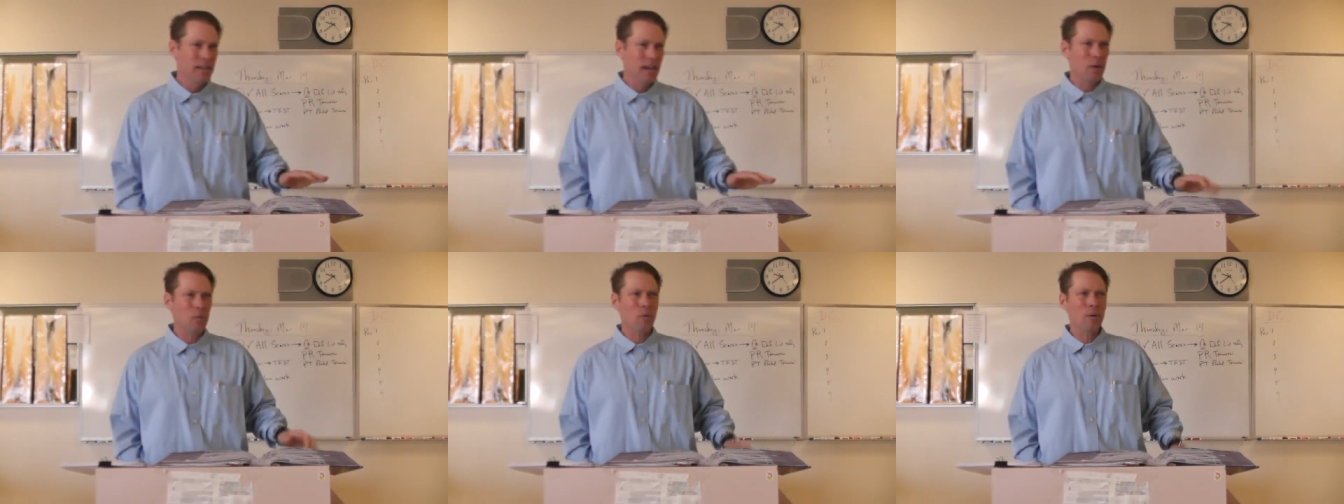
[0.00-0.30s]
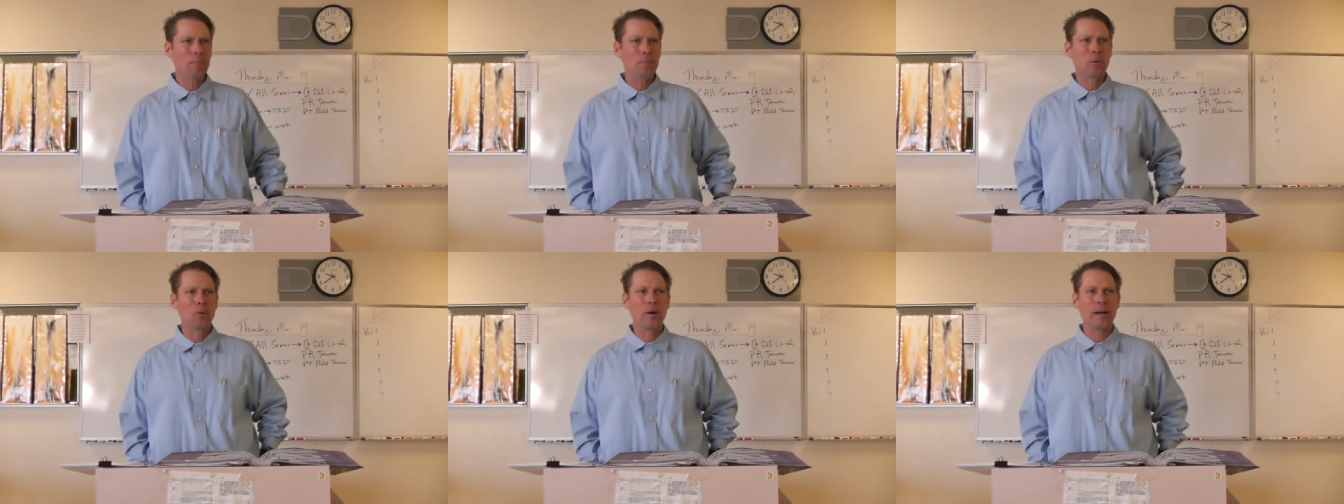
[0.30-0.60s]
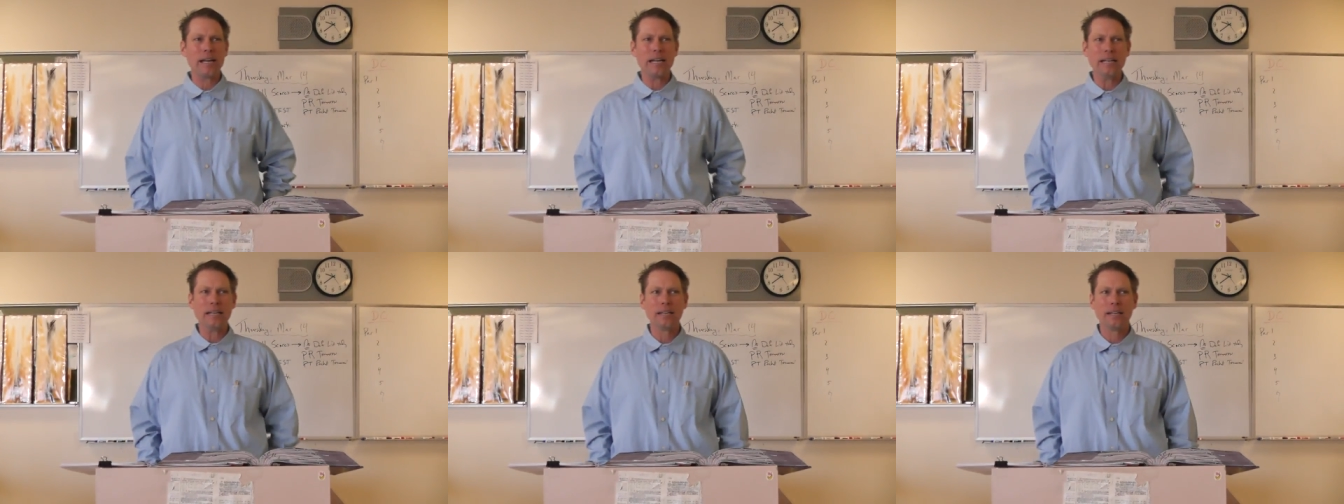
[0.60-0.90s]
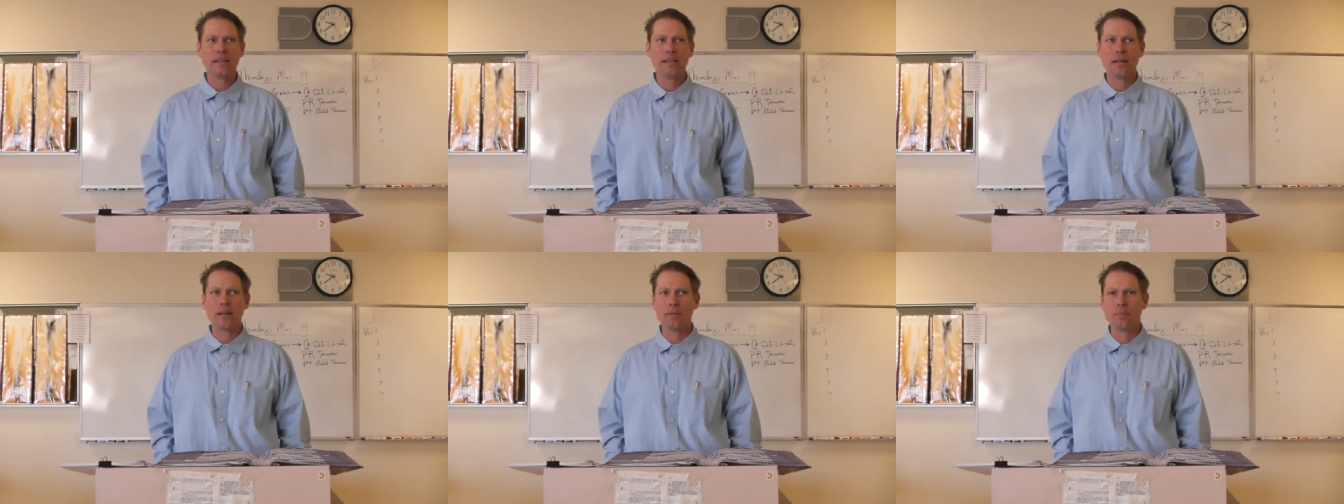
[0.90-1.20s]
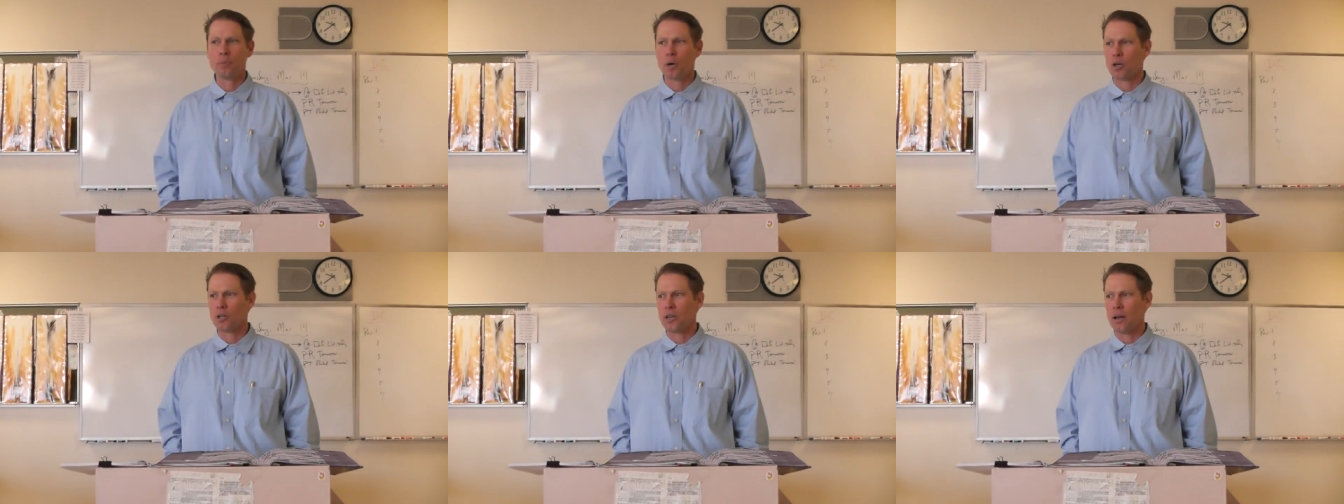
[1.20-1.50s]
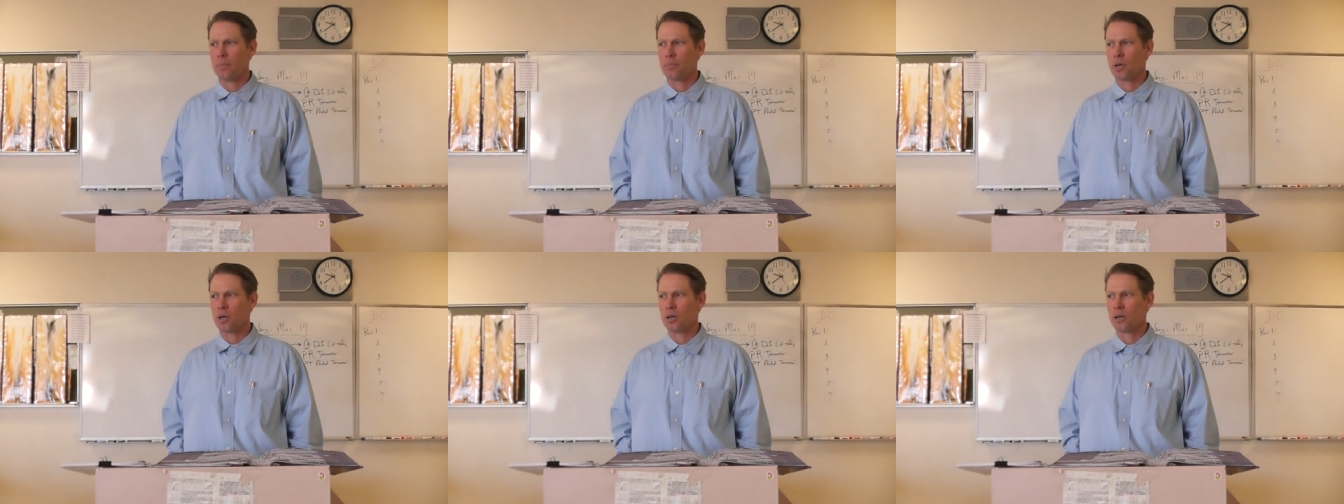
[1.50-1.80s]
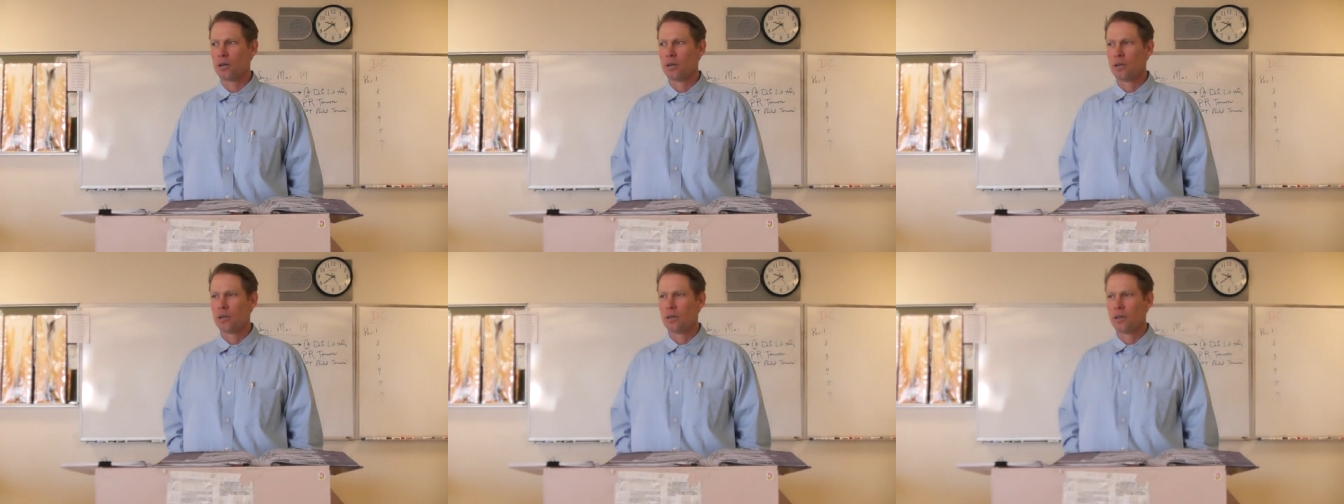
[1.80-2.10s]
At what point, book
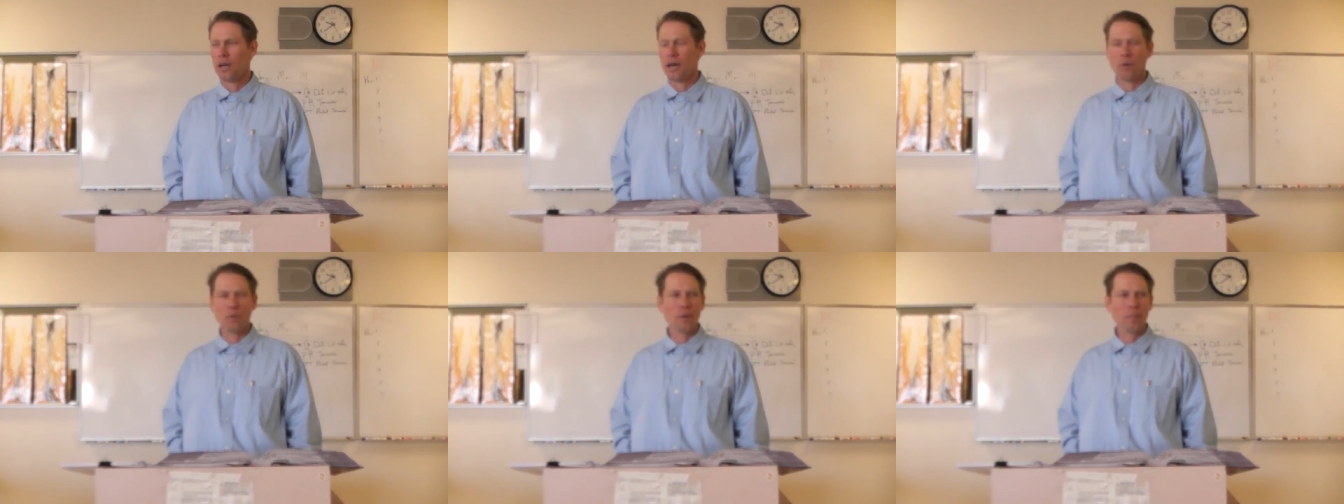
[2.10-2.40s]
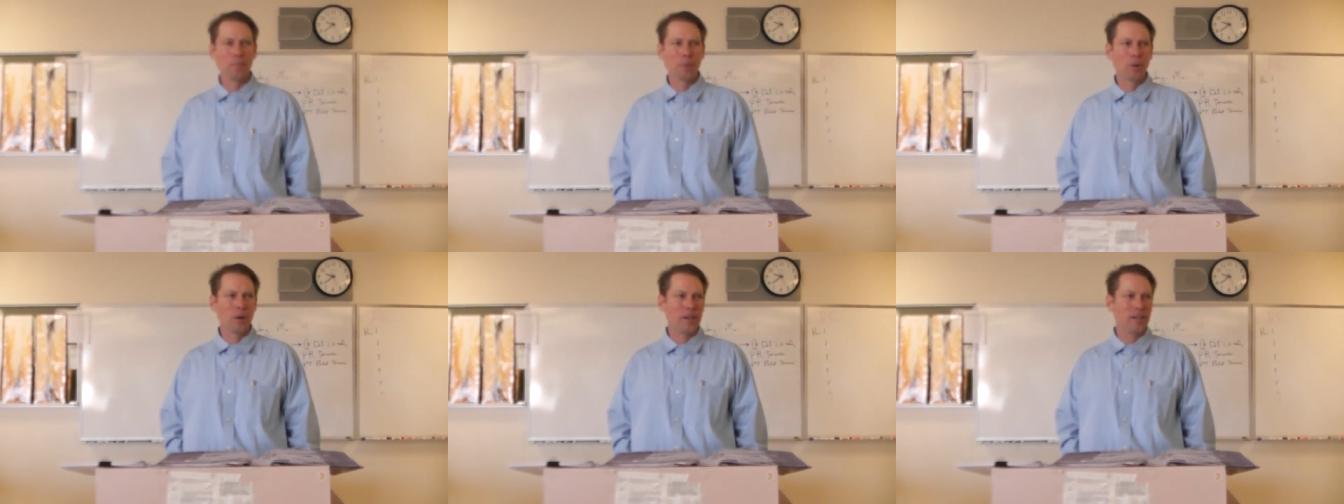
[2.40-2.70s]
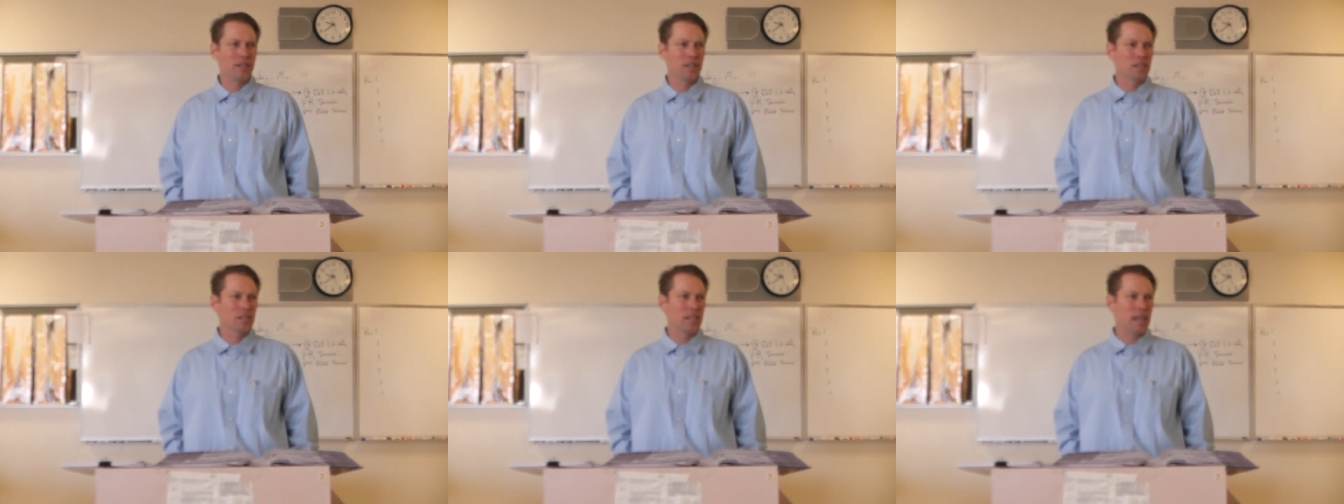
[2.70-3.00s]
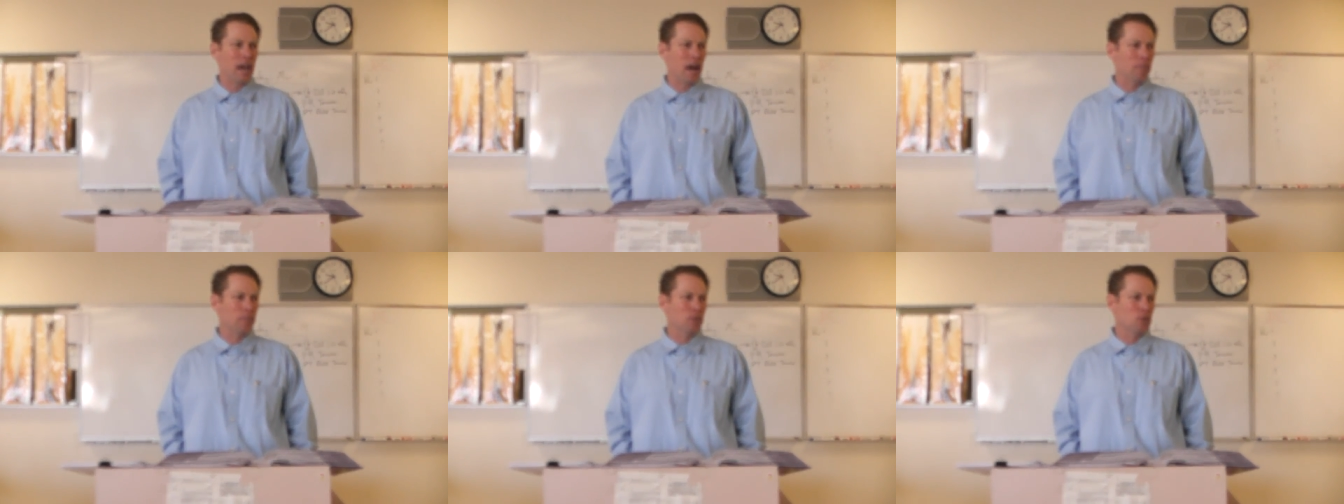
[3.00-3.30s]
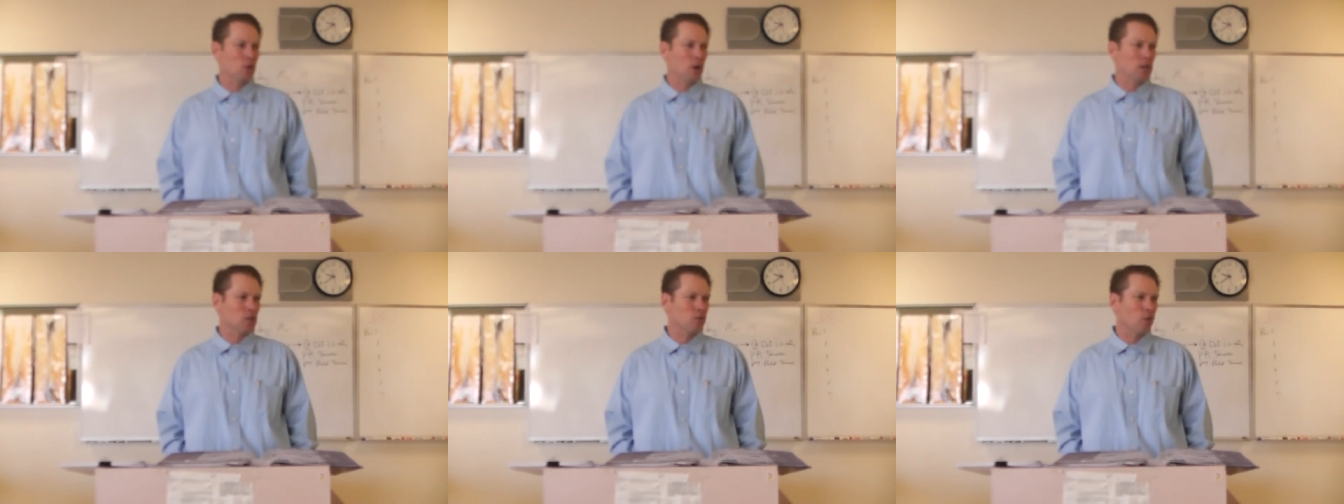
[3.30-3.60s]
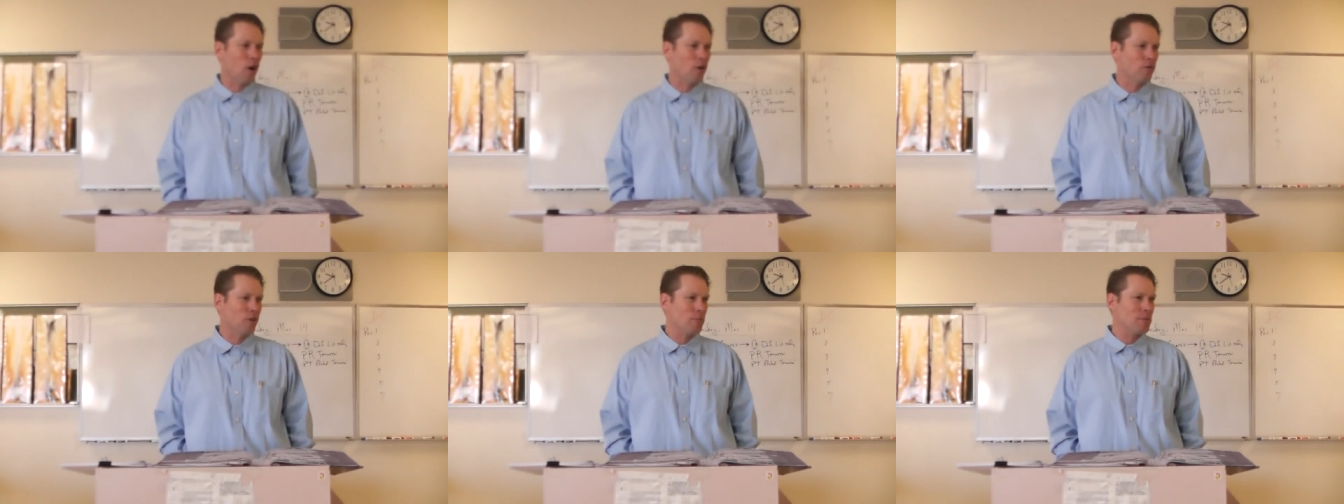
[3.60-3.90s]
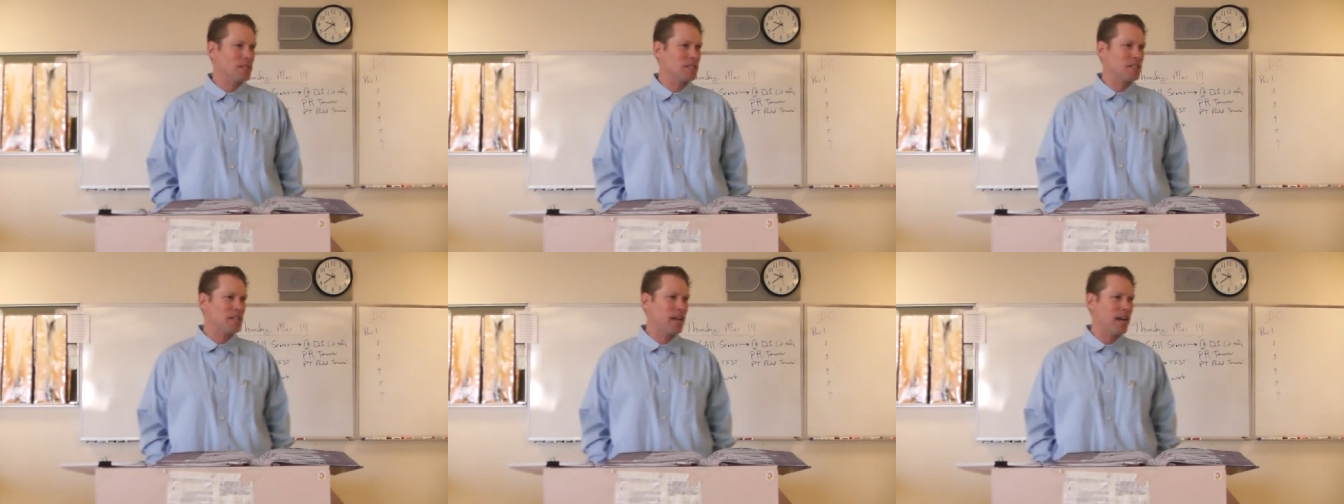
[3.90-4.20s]
number, at what point does the albatross fall
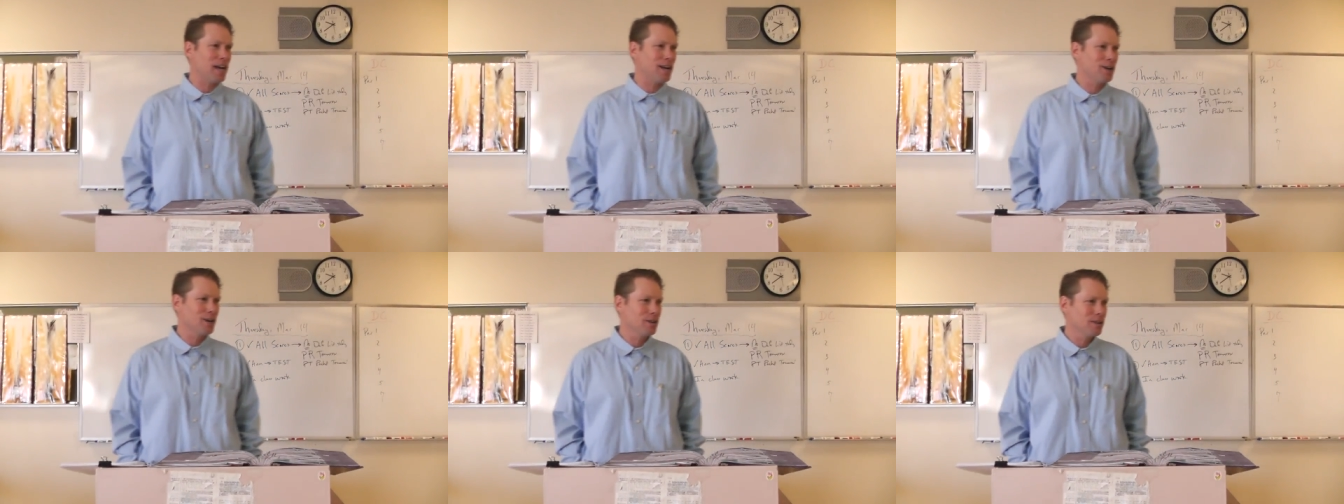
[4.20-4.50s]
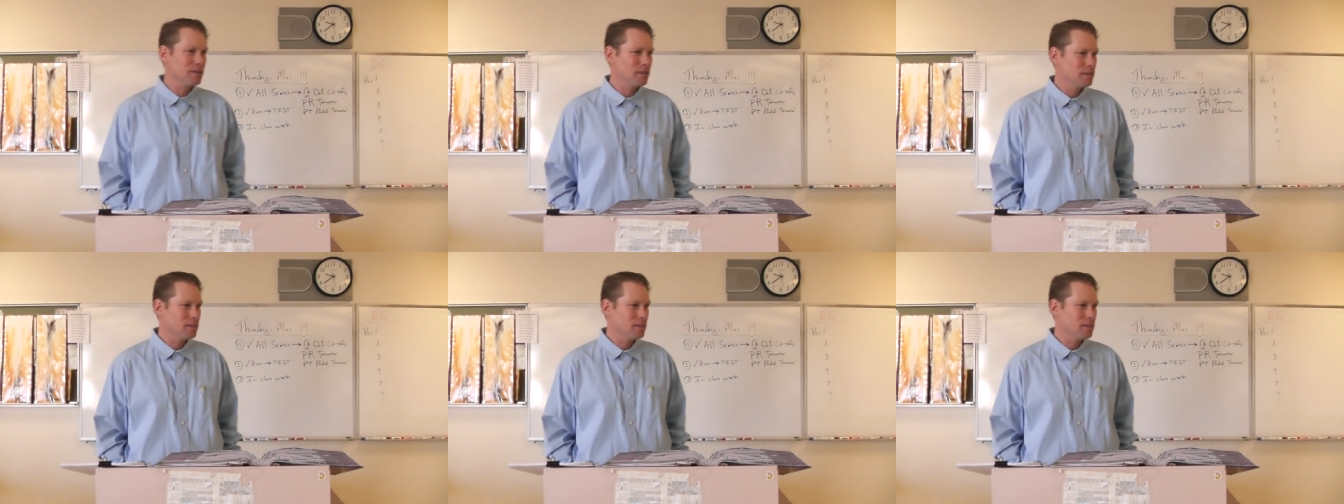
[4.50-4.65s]
from his neck?